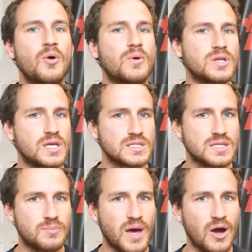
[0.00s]
When you get
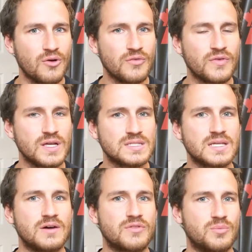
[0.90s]
to the power phase
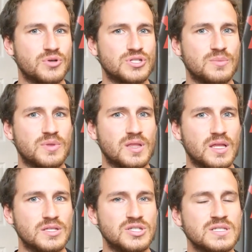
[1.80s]
of the push-up and
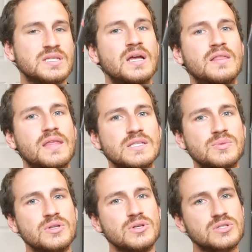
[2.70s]
lunges, that's
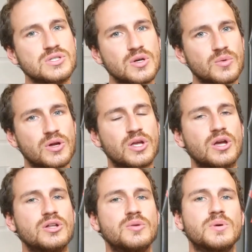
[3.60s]
when you can start
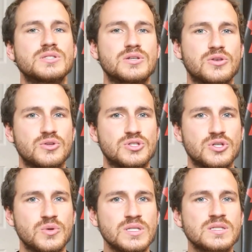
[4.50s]
working on your muscular
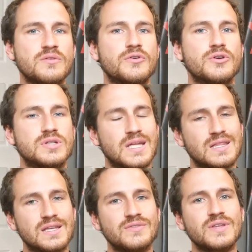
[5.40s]
endurance for your
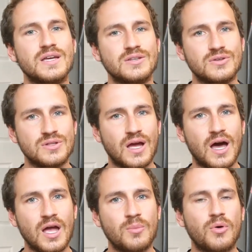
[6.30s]
deadlift and your
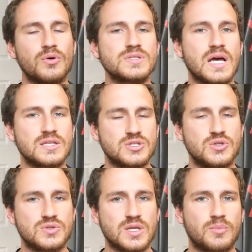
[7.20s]
high pulls as
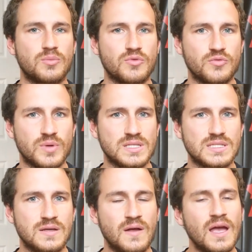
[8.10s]
two separate
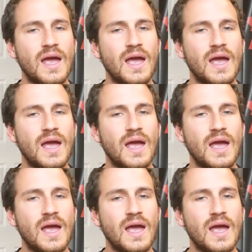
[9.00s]
movements.